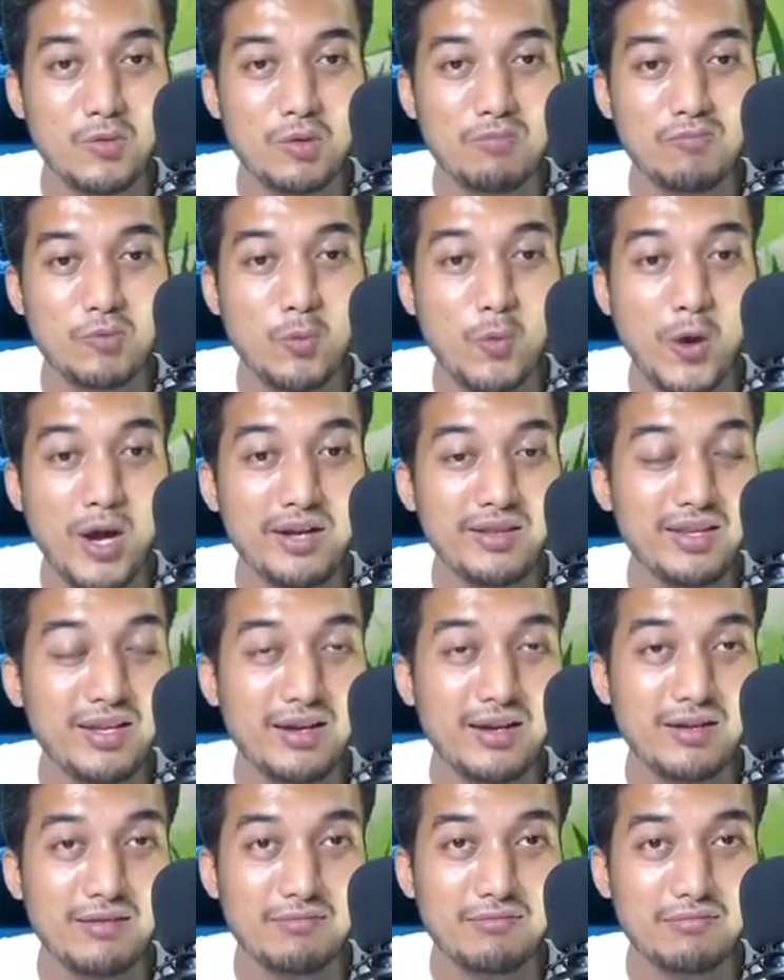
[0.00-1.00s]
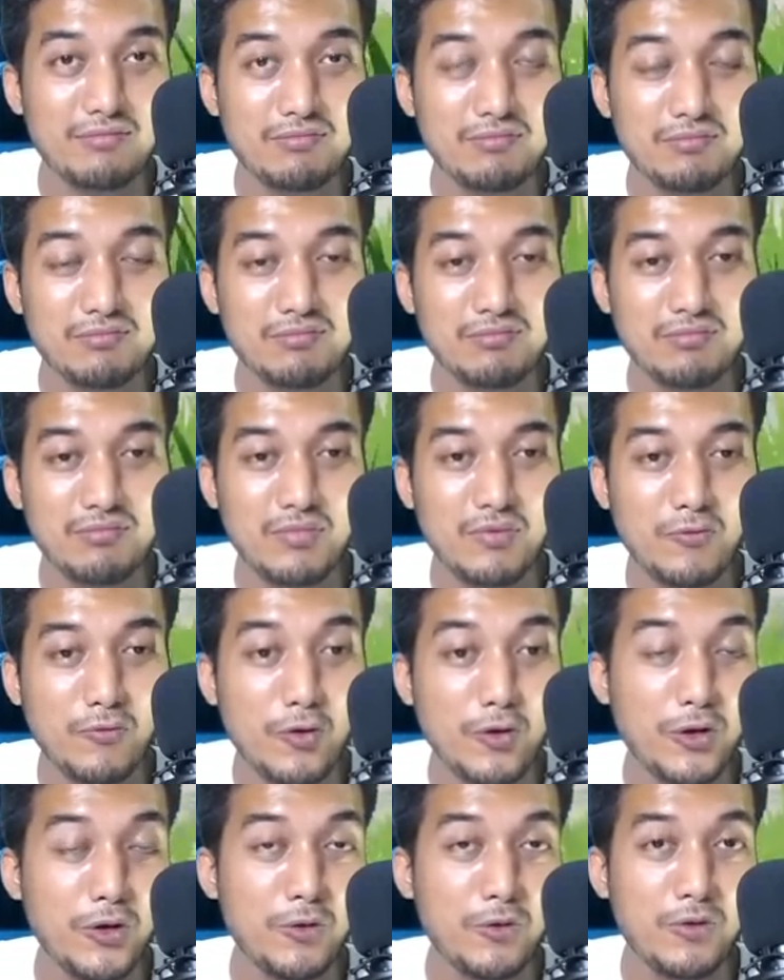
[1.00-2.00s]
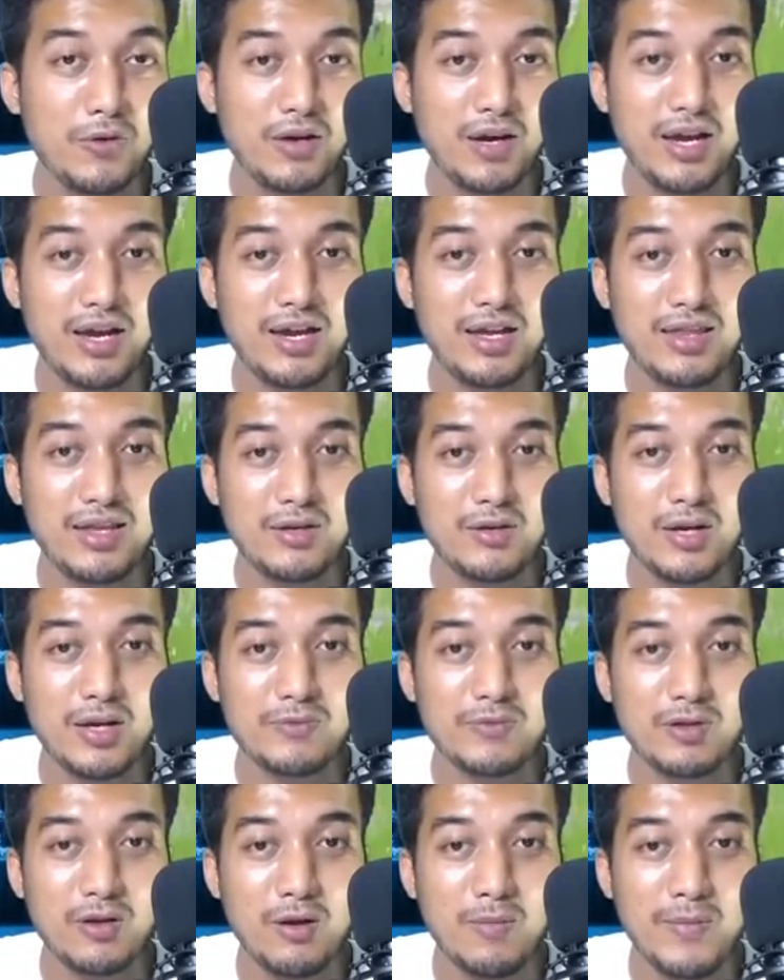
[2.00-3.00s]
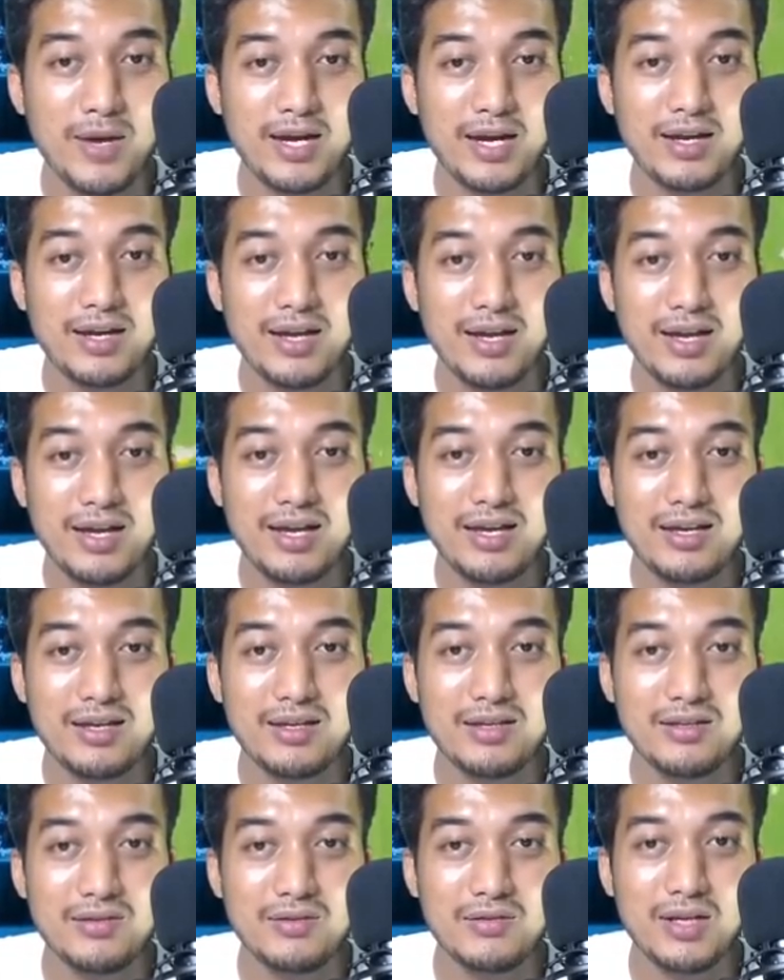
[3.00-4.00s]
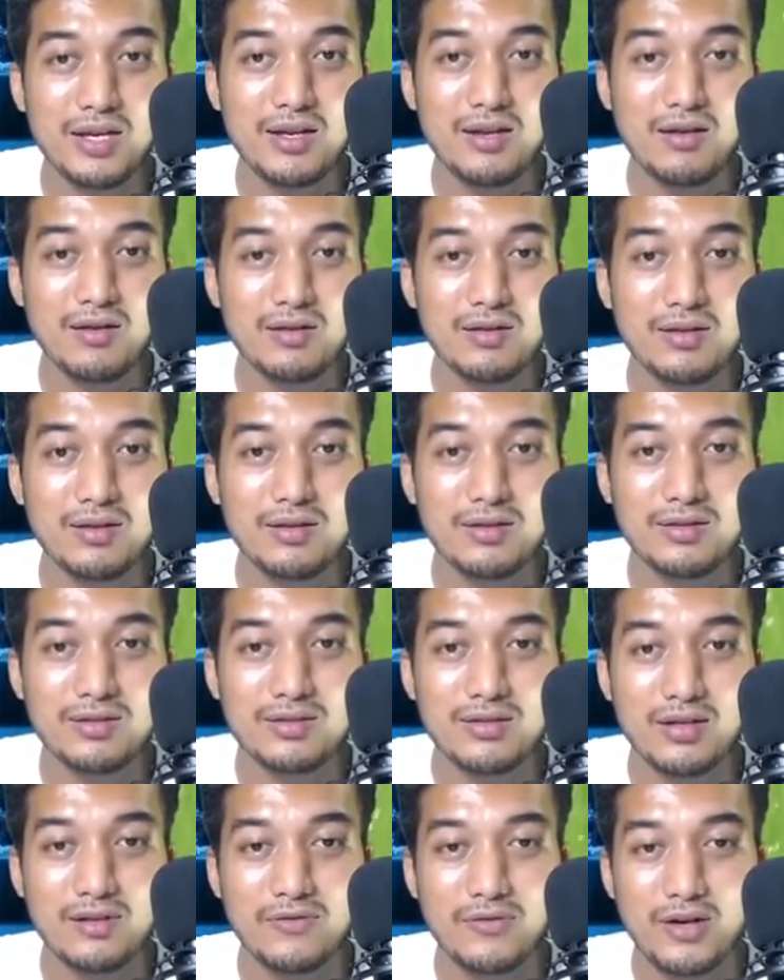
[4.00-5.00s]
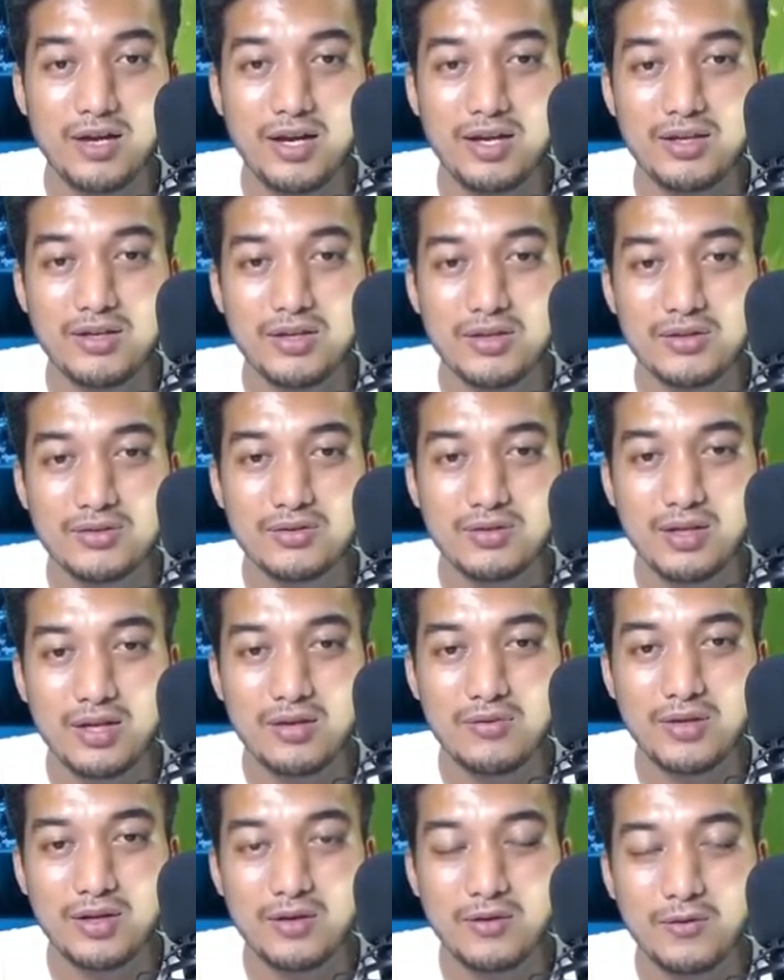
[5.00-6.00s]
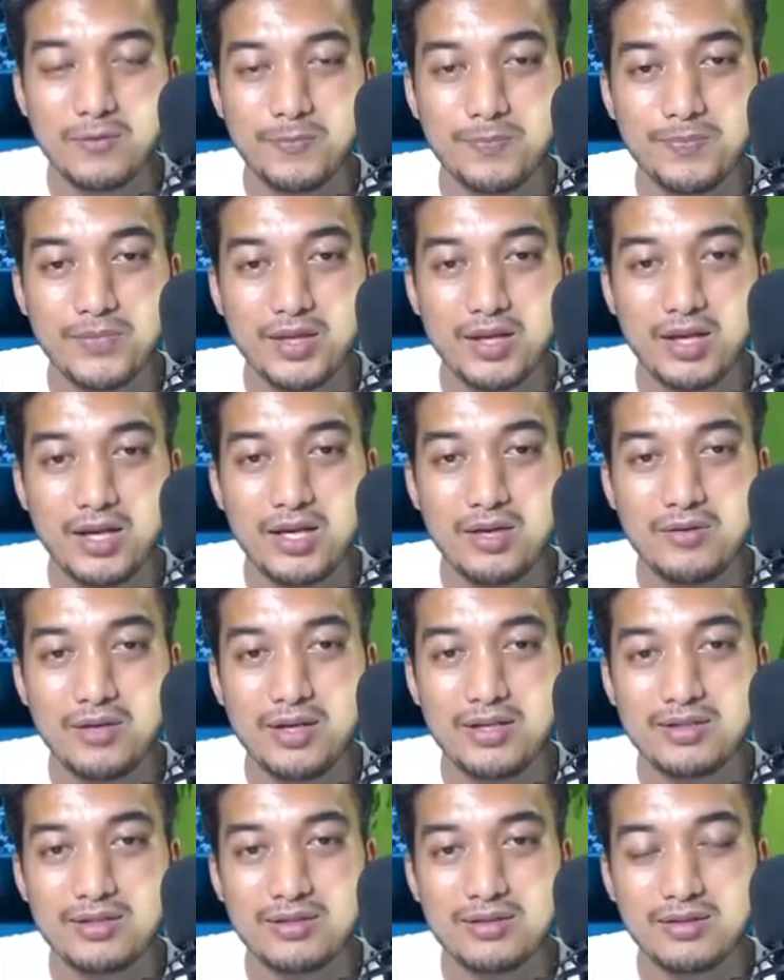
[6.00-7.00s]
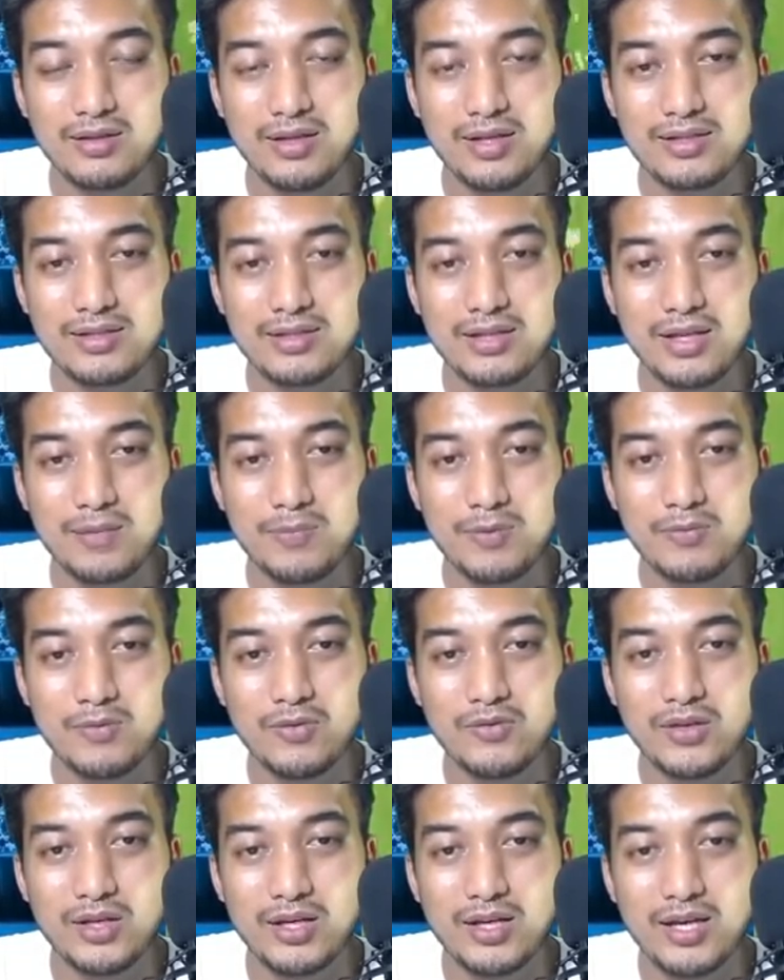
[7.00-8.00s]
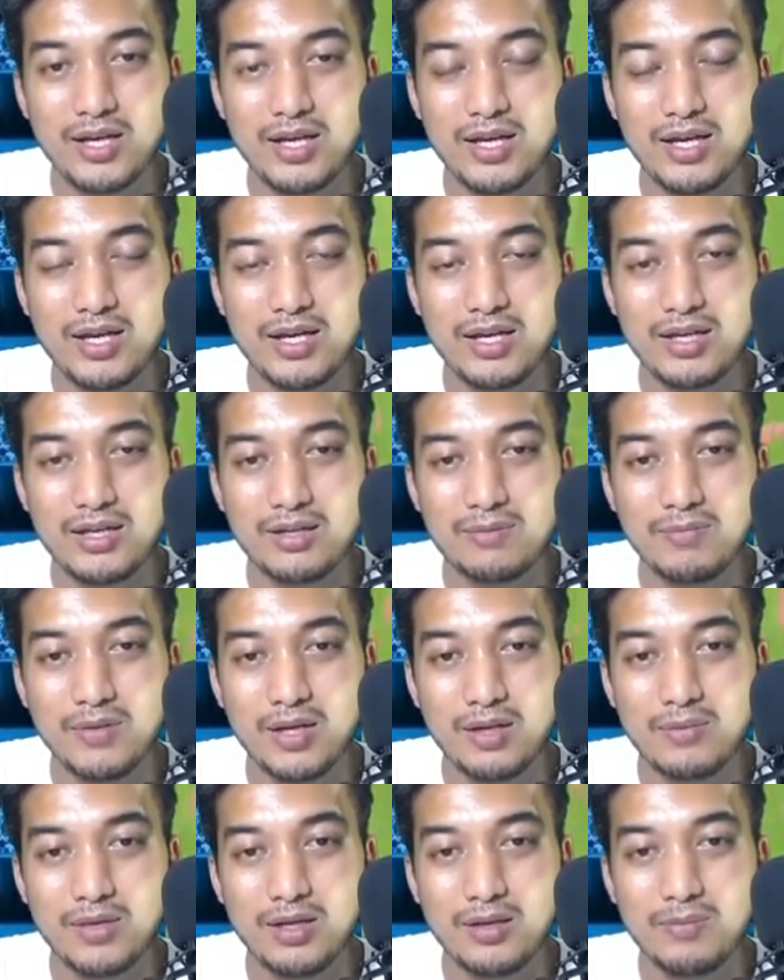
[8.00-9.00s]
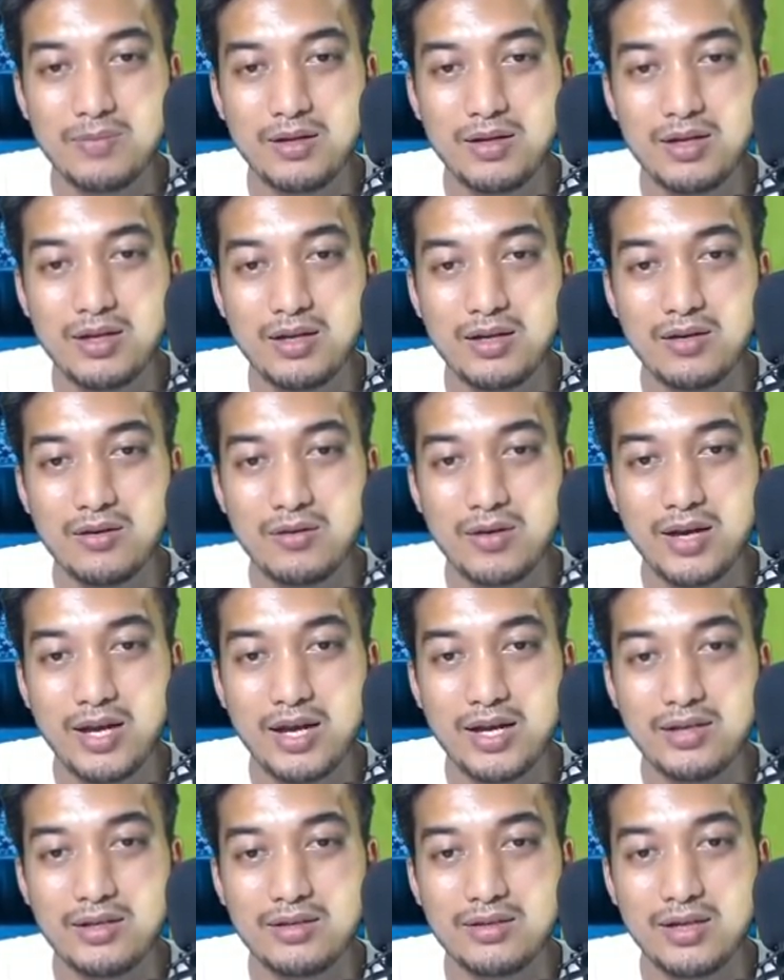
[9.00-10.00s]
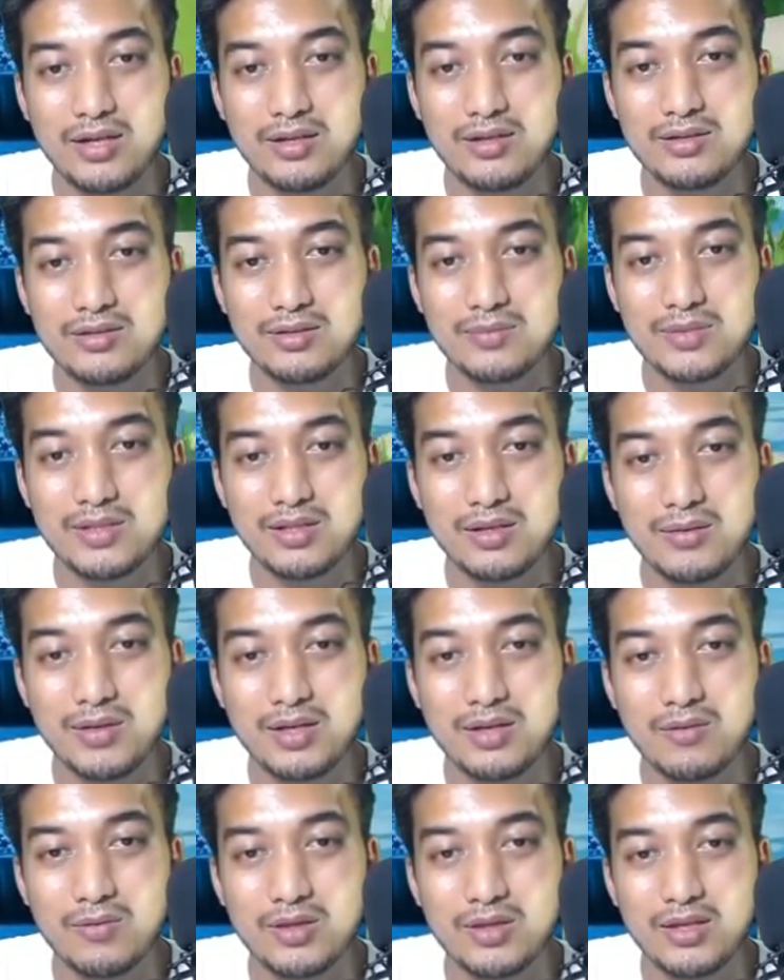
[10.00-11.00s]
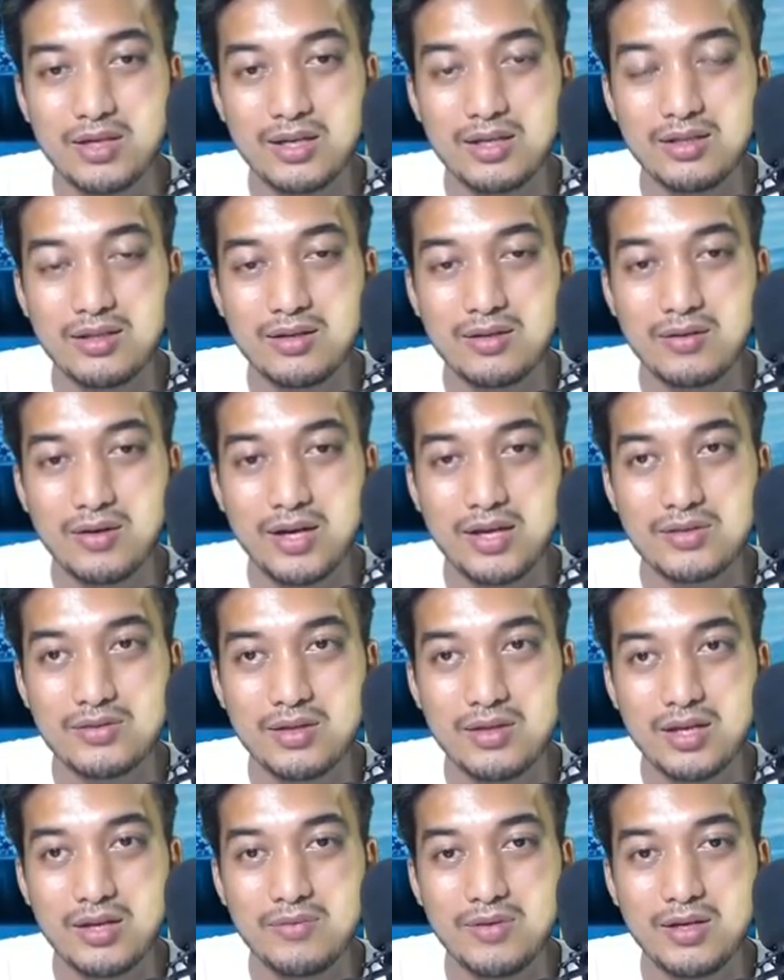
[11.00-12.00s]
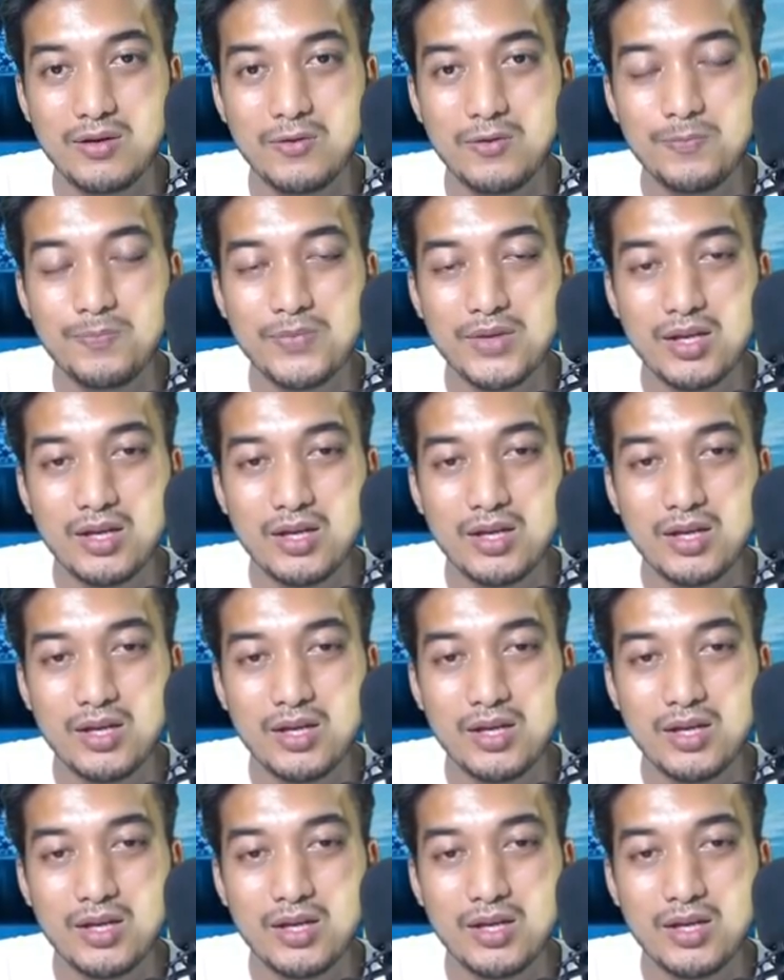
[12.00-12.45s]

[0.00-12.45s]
wait there for you, okay? And then you have to come back and to get all the other stuff, okay? So there we go. Anyways, let's keep on moving ahead. Blah blah blah. Okay, I need I need some stamina. What the hell? Okay, so there we go.